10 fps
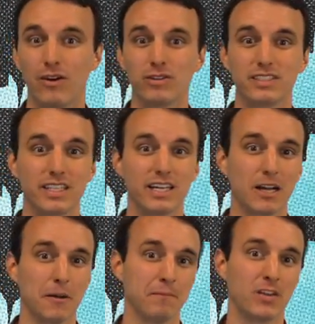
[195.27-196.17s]
I was
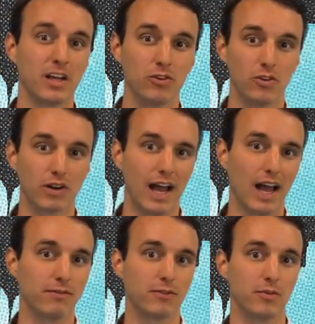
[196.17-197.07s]
sick, and you looked
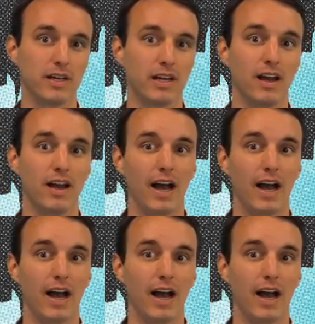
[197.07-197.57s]
after me.